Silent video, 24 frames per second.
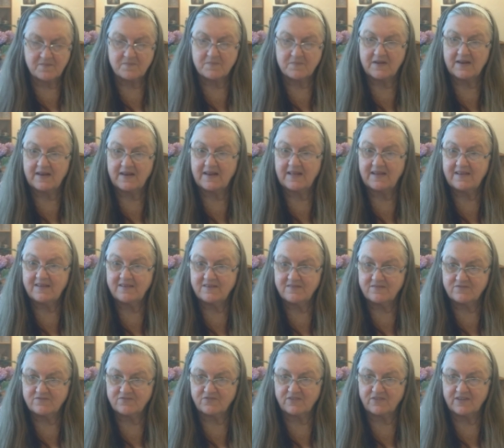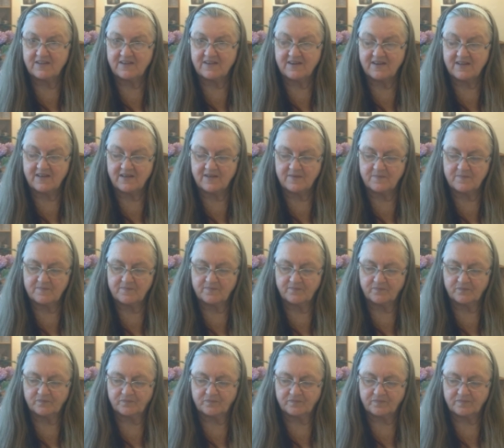Believe in Him
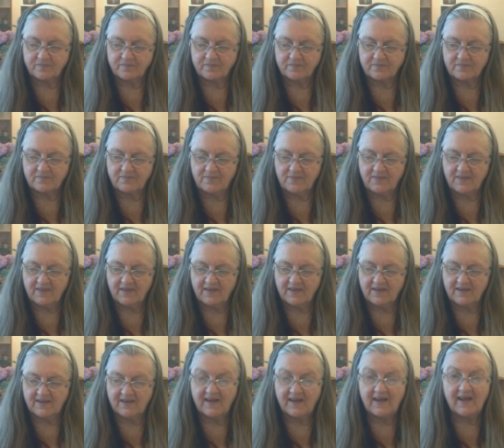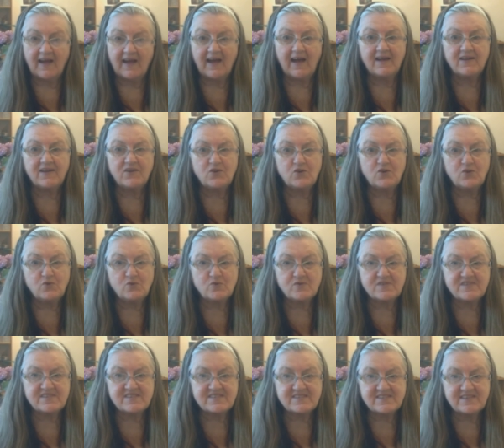and you
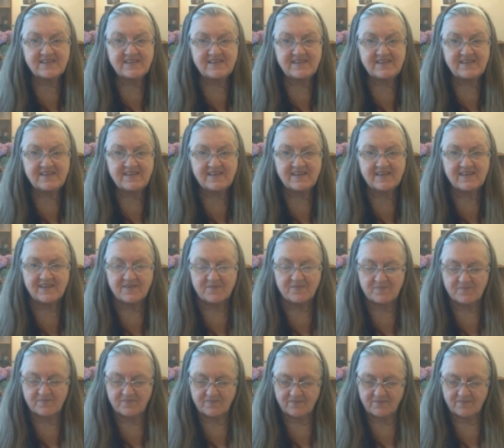see Him.